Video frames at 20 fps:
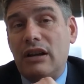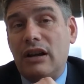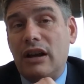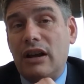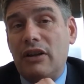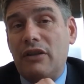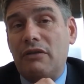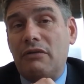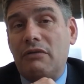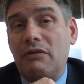
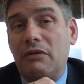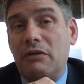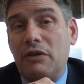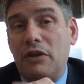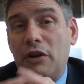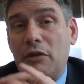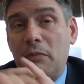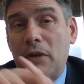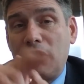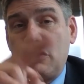Uh,
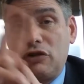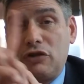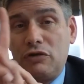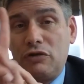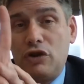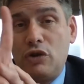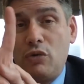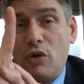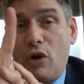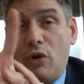they're my
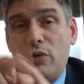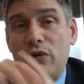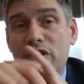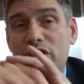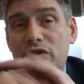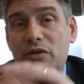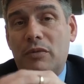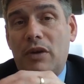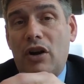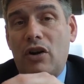two
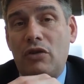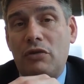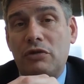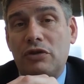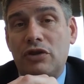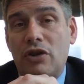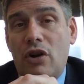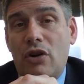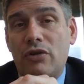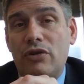oldest, or my
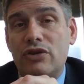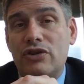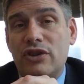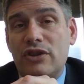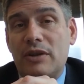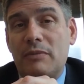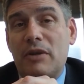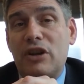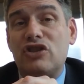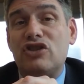daughters, and
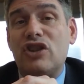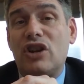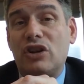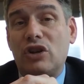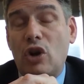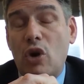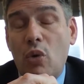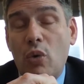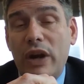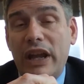then my son
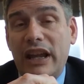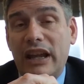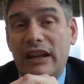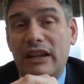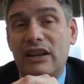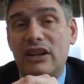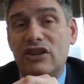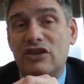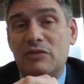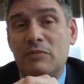
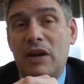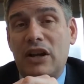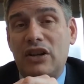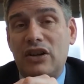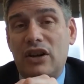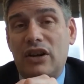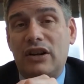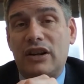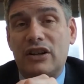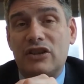Quinn is my
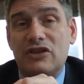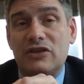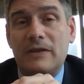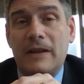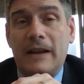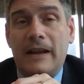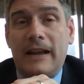youngest.